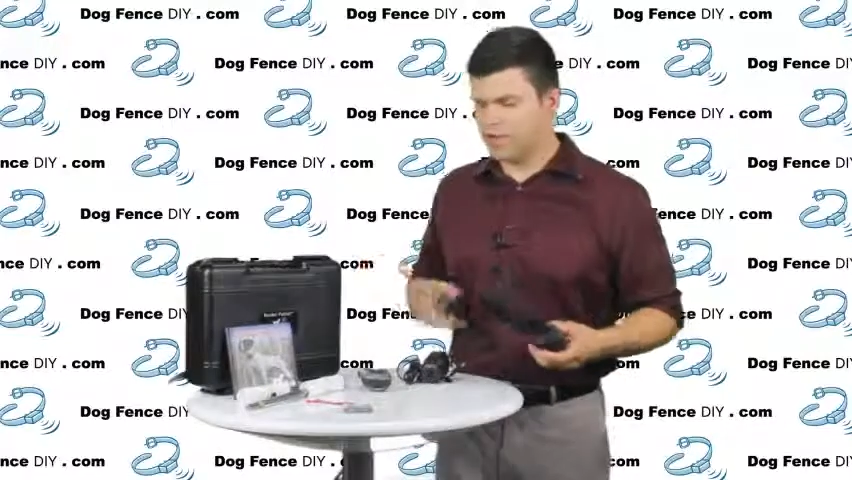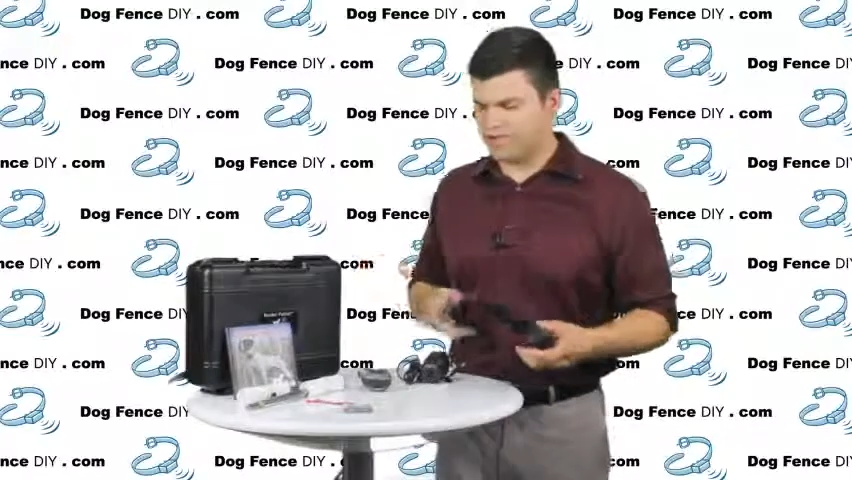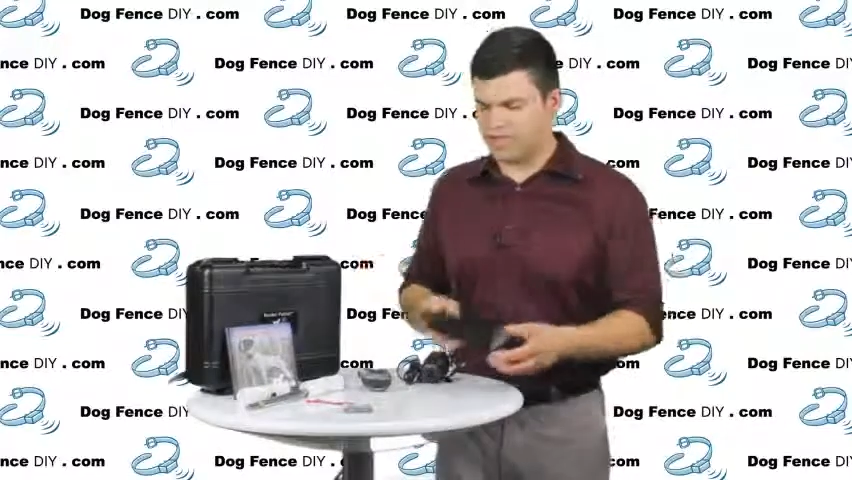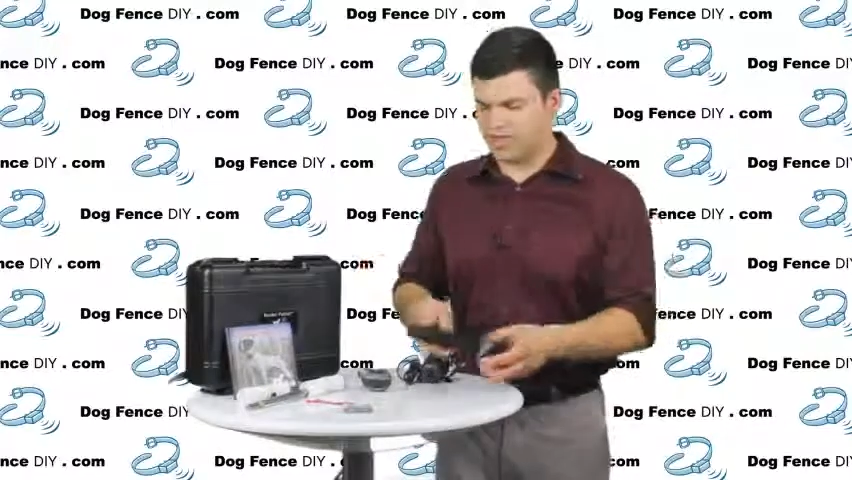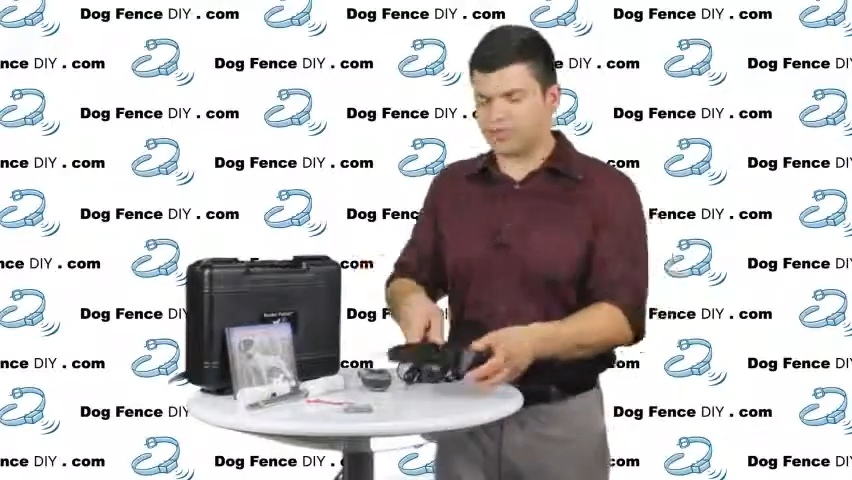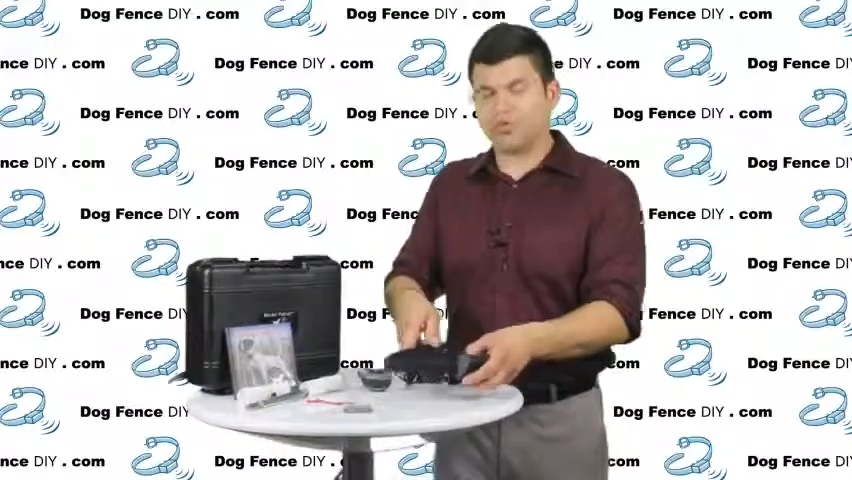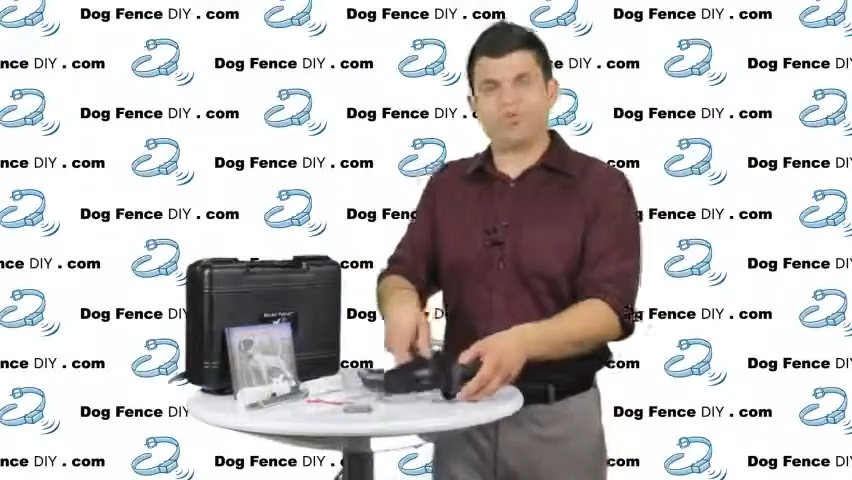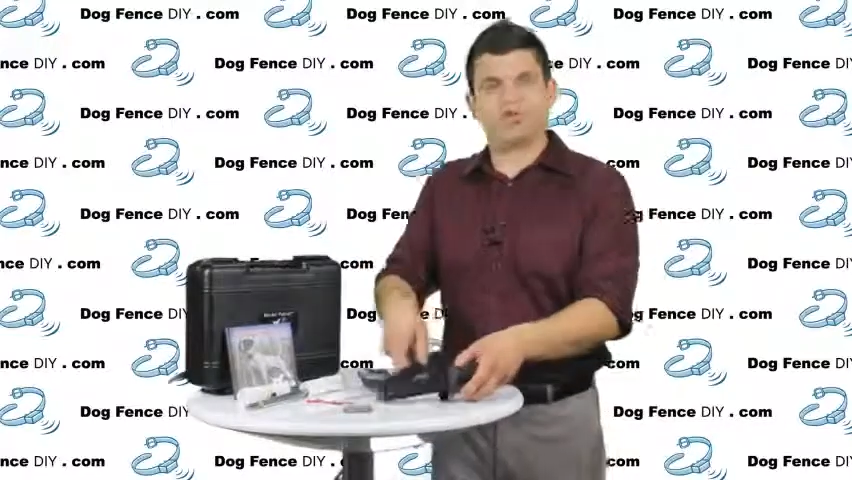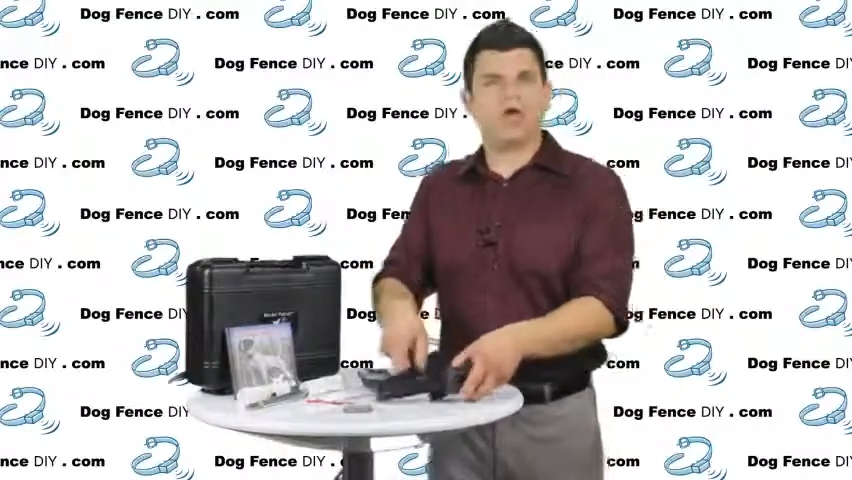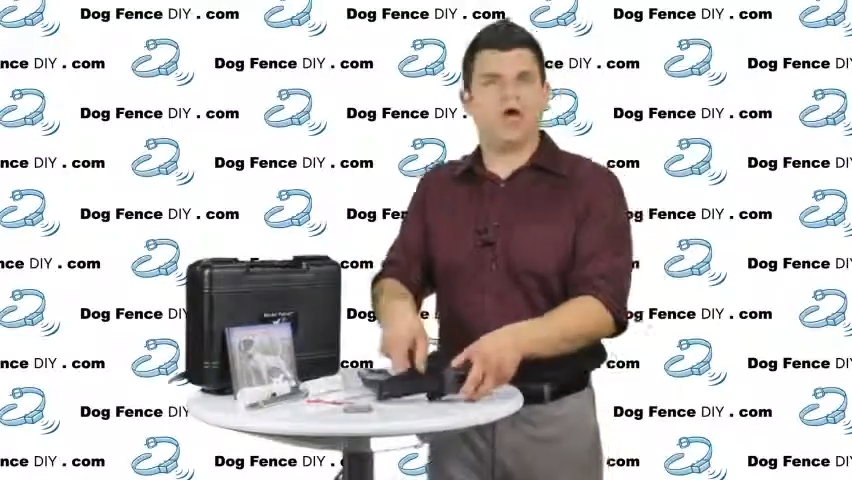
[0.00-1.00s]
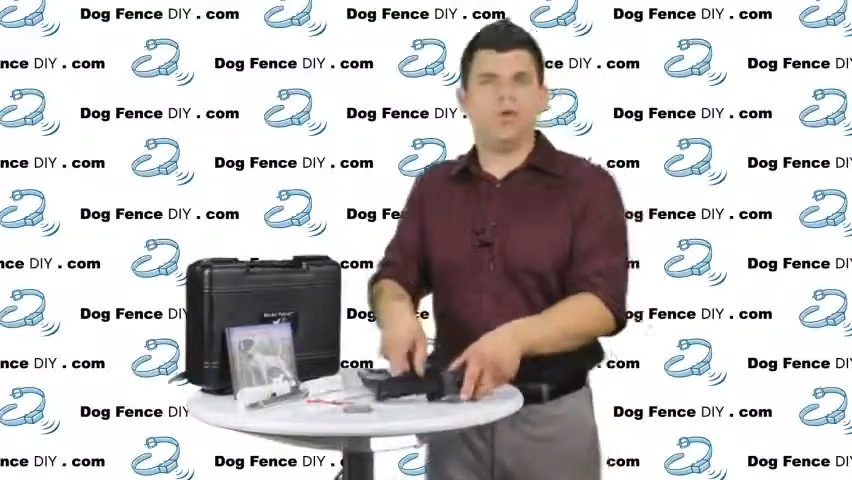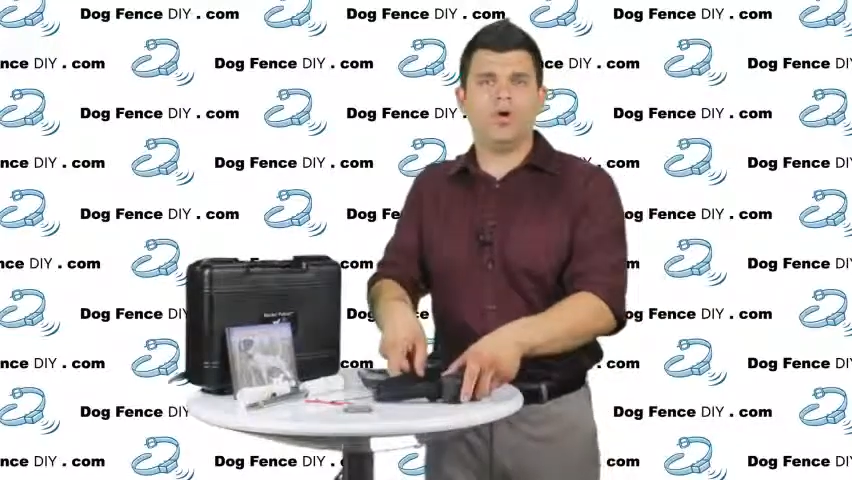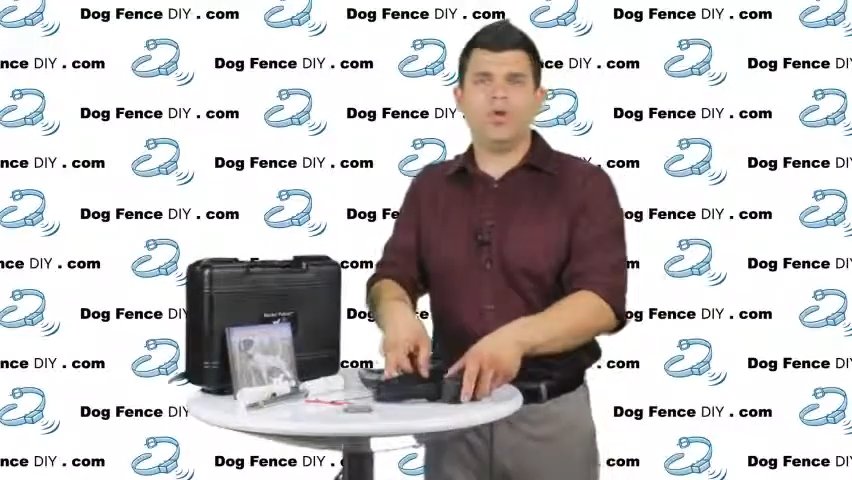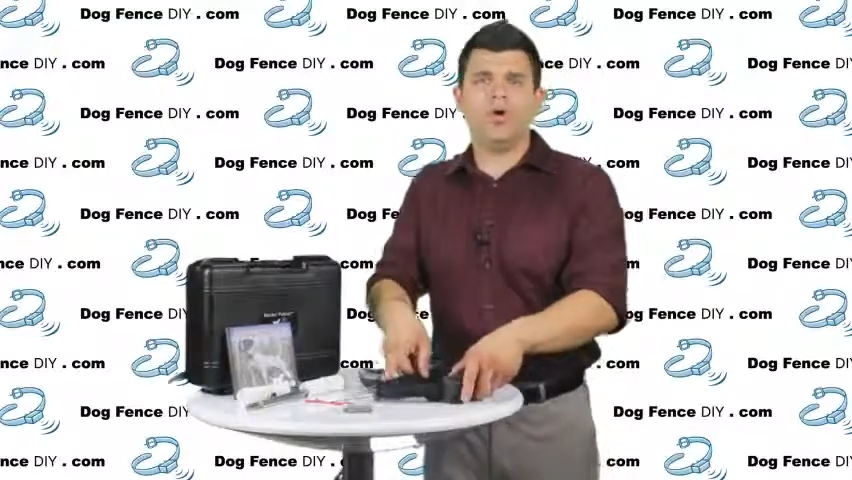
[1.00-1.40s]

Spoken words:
accessories that come